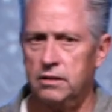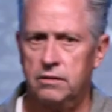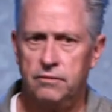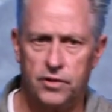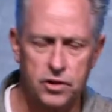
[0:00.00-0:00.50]

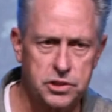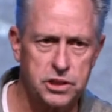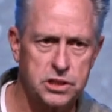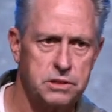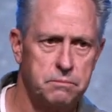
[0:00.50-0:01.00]

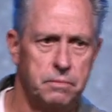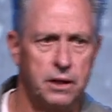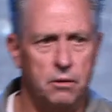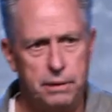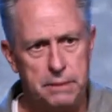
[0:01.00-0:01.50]
Versus, you
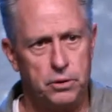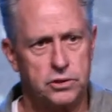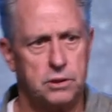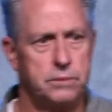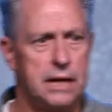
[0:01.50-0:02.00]
know, people
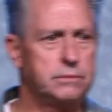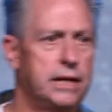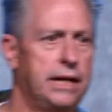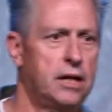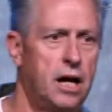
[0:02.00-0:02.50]
sometimes
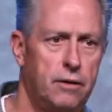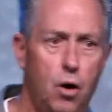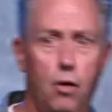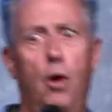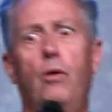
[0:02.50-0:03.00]
getting caught,
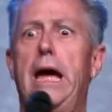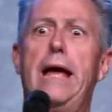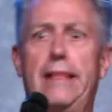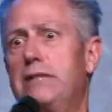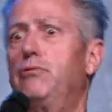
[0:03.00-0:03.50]
oh, okay,
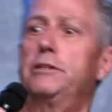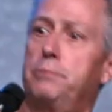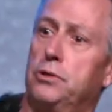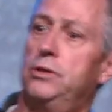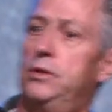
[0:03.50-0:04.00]
that's what it's
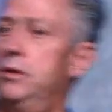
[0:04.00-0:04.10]
supposed to do,